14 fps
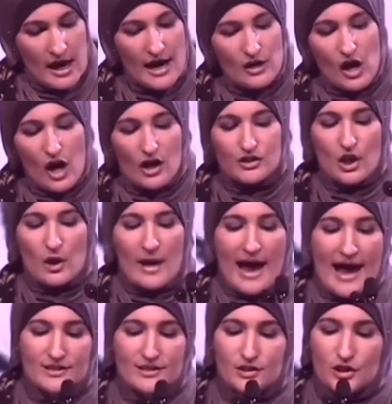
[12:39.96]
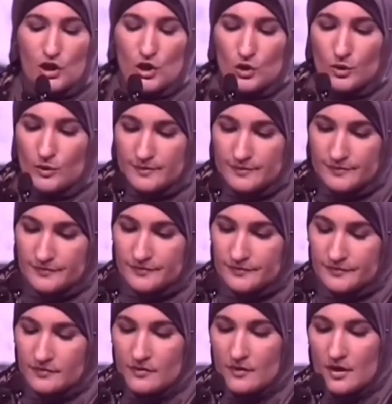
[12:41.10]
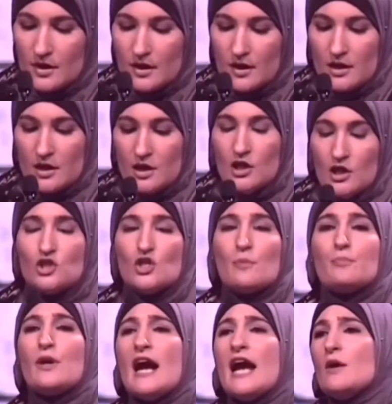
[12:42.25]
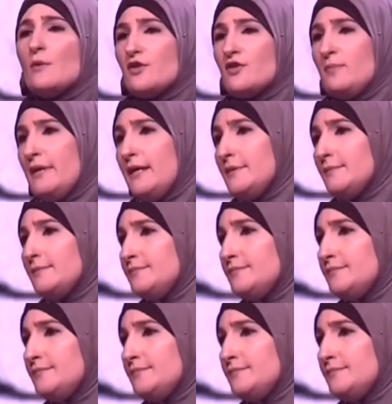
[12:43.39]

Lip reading: I also ask you to pray with me.